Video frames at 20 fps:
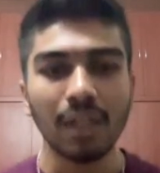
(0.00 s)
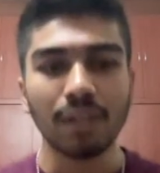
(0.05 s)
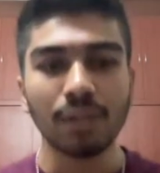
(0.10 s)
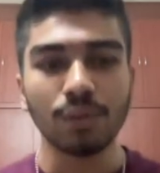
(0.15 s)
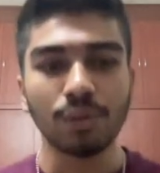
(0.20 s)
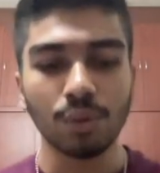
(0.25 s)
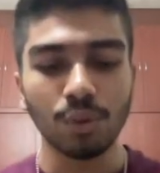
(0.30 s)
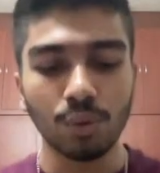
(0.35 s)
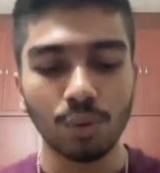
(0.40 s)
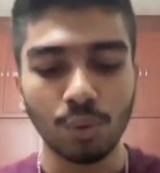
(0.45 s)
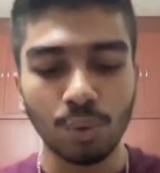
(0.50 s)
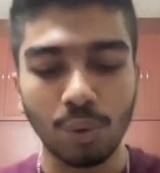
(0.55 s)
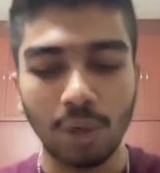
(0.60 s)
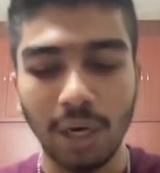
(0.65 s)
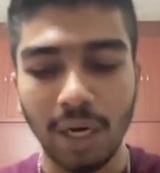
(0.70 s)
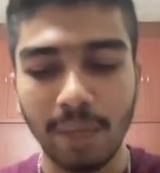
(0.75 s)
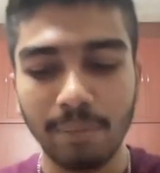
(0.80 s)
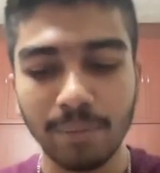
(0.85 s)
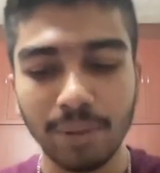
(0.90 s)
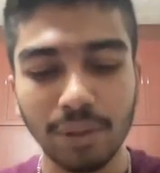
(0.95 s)
So
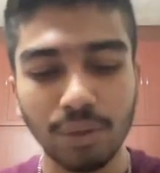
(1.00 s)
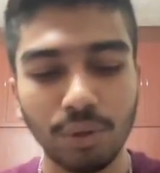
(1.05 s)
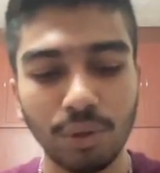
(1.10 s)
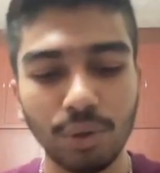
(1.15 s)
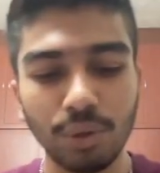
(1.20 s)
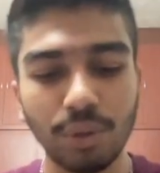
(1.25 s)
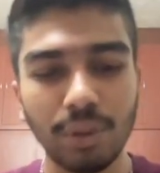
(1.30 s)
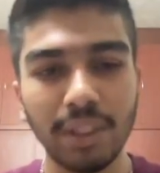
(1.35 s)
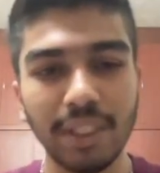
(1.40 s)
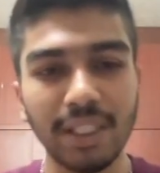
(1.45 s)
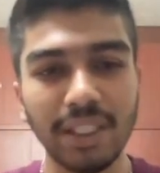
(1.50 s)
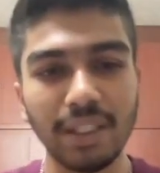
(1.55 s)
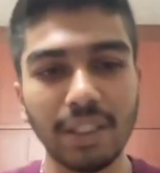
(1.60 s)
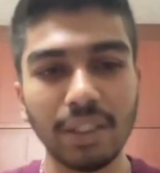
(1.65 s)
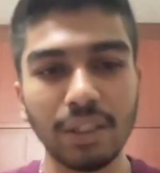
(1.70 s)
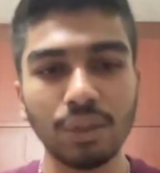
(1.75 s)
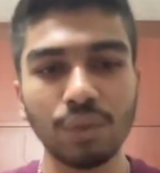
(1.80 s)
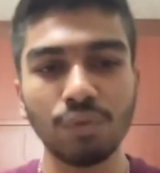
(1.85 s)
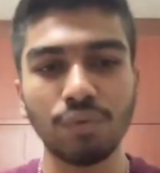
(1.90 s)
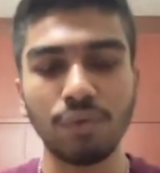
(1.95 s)
I'm just going to create a
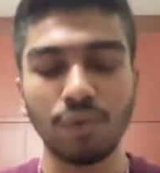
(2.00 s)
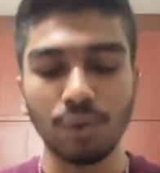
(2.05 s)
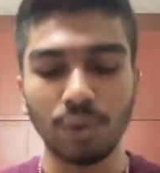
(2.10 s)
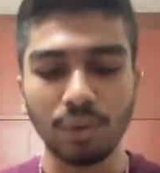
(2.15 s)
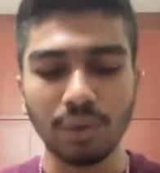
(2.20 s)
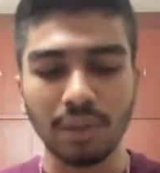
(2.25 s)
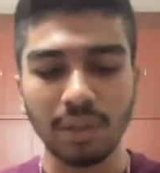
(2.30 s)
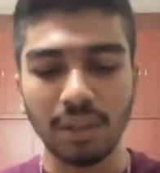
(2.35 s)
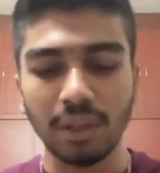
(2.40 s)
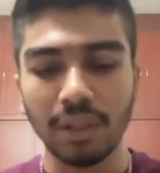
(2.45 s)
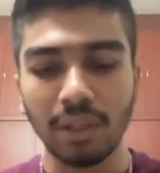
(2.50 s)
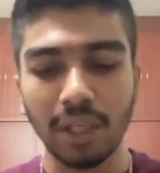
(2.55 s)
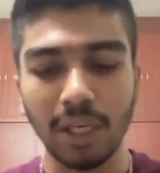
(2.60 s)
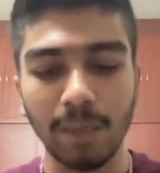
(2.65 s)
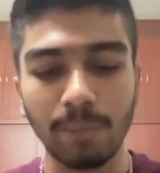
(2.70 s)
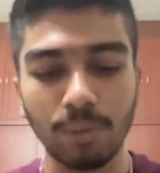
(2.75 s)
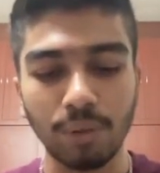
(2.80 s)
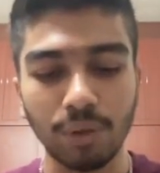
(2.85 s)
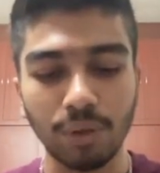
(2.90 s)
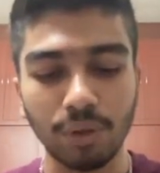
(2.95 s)
new float. I'm
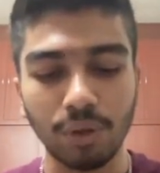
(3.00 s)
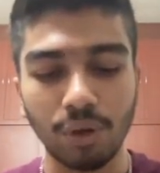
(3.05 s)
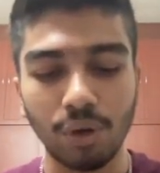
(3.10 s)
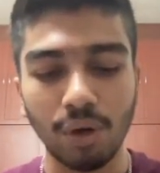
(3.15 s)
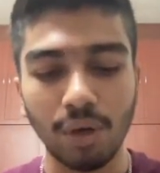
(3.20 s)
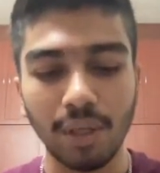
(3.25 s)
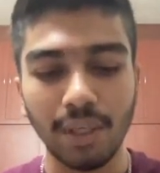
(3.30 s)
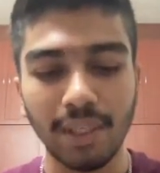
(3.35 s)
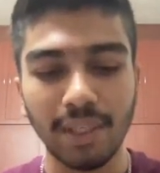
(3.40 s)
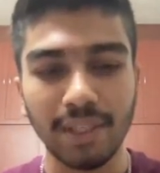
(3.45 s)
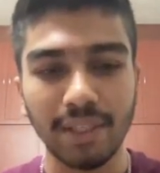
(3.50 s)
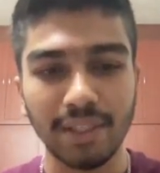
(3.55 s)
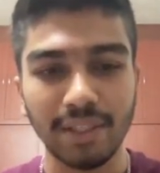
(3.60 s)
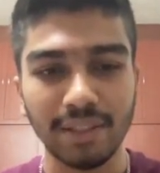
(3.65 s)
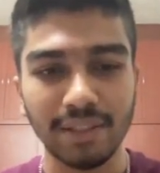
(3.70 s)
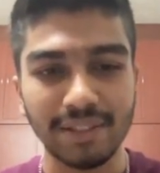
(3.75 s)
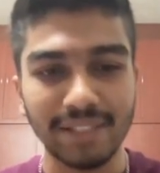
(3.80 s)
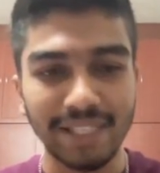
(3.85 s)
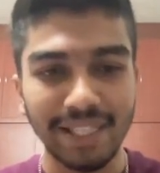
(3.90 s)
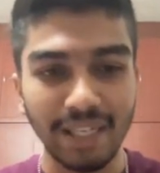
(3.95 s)
going to call it
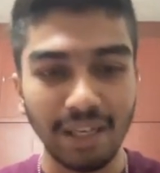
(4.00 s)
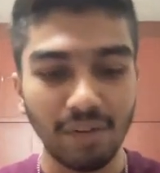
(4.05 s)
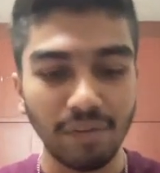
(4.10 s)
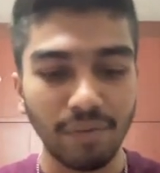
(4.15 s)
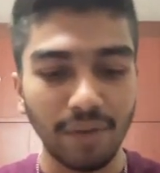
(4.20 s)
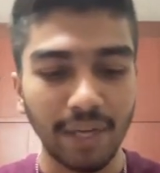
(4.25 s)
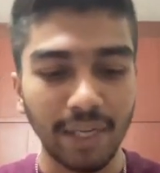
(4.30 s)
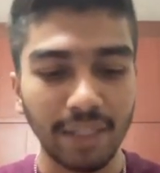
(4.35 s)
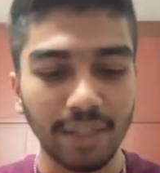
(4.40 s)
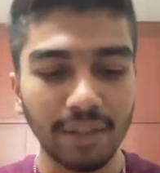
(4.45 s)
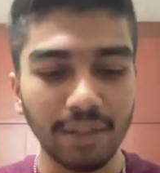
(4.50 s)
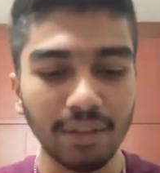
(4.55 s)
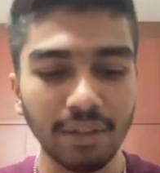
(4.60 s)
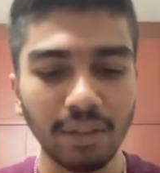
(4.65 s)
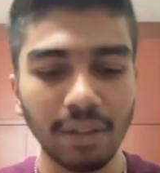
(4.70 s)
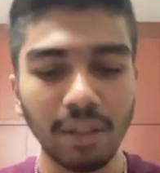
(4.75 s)
scale factor,